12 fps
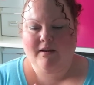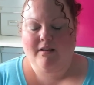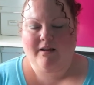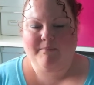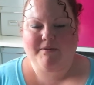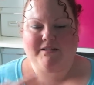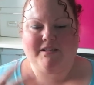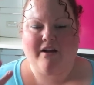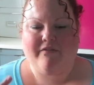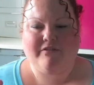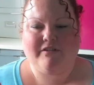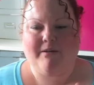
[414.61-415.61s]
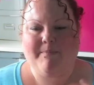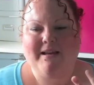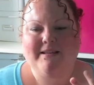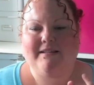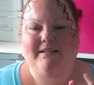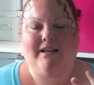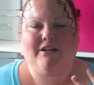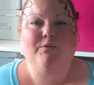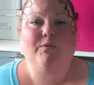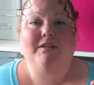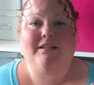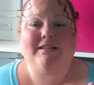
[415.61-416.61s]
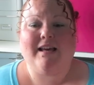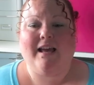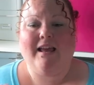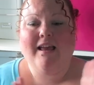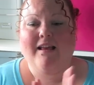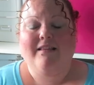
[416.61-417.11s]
like my stuff. So basically, I just wanted to say